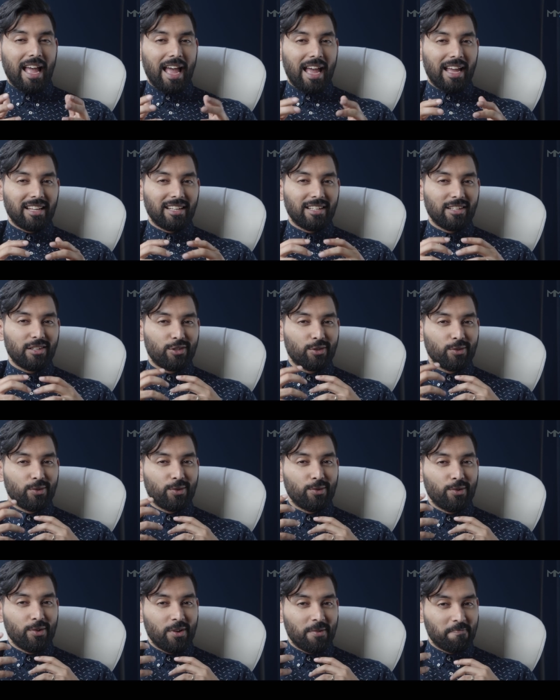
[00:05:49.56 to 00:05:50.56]
and
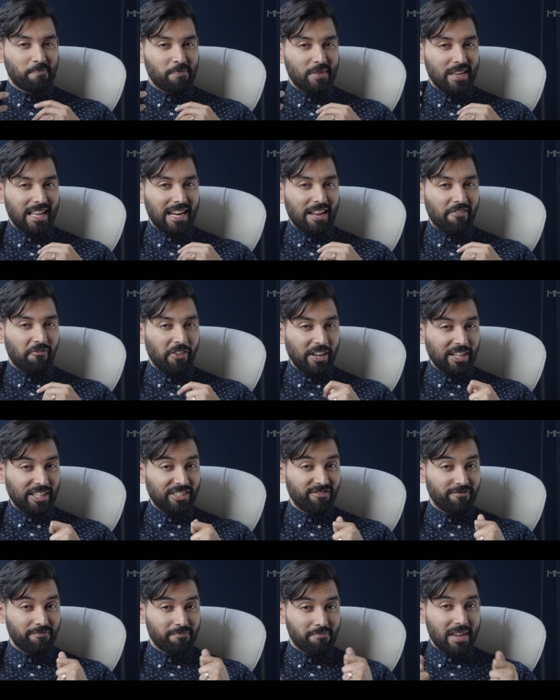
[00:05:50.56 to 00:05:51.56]
to be an
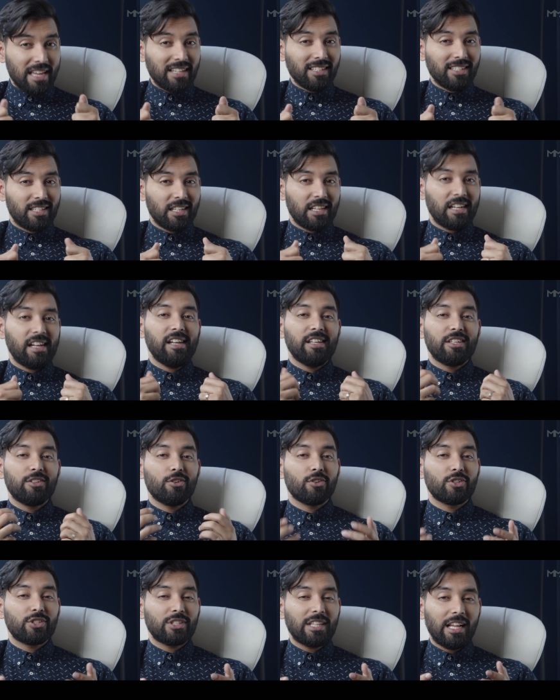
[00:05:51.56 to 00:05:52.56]
effective mentor
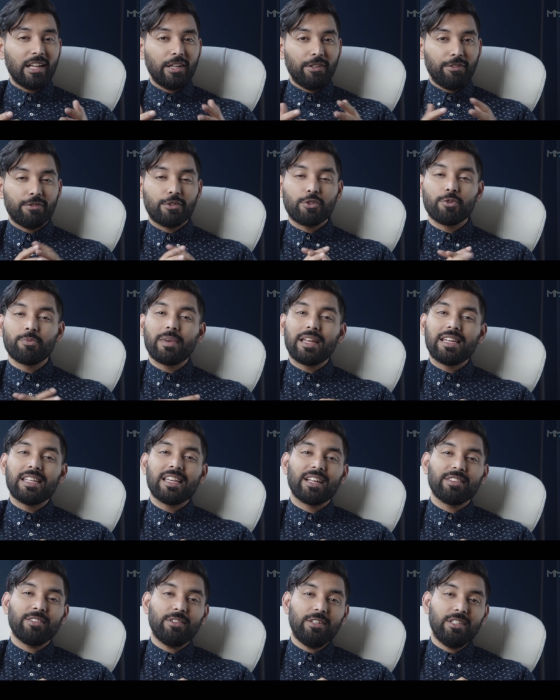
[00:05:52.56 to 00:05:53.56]
yourself to many
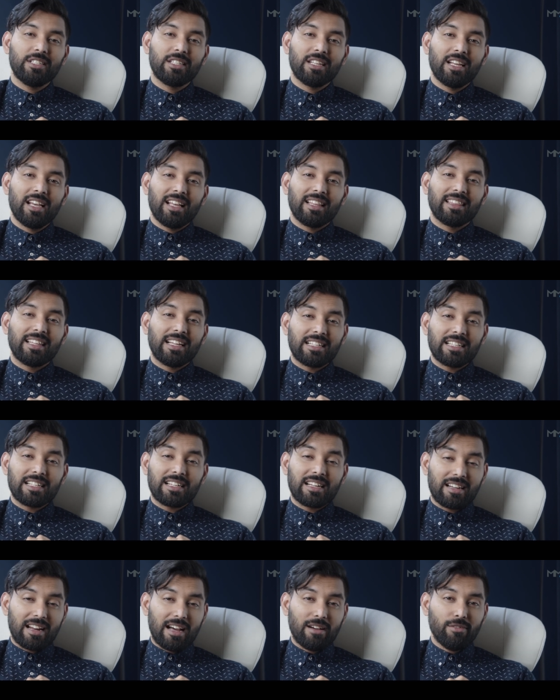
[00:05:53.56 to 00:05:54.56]
others that are
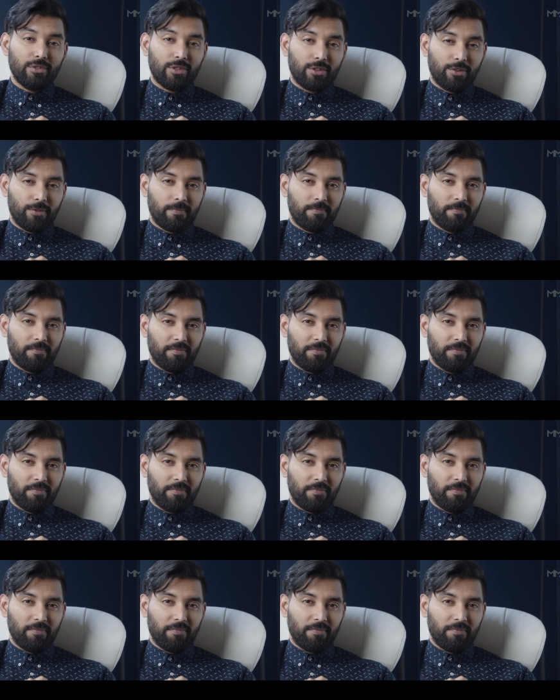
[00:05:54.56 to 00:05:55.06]
around you.